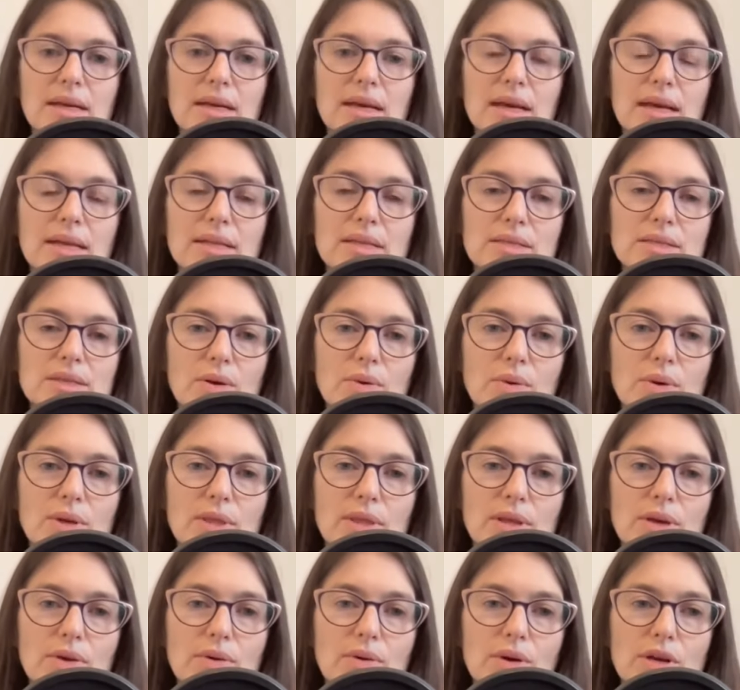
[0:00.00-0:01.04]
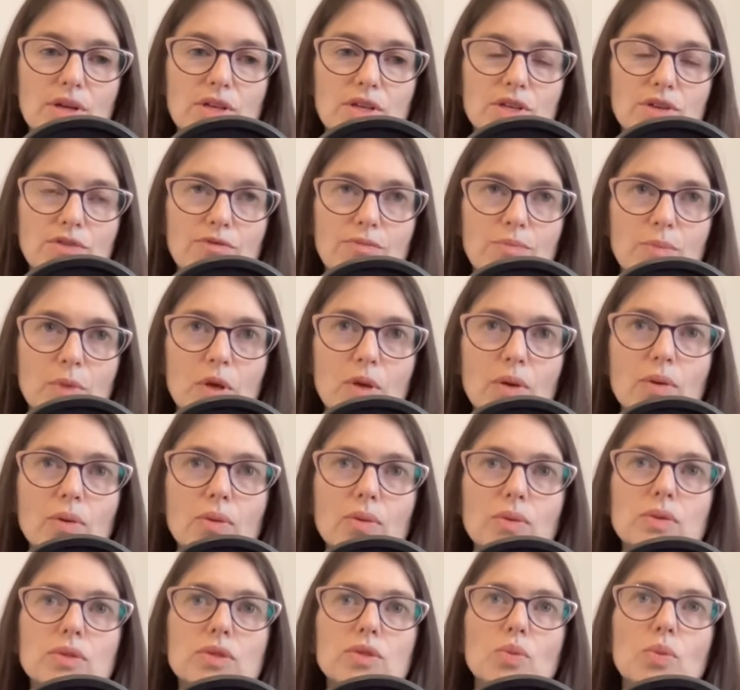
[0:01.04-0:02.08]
And so in the creation of Muse,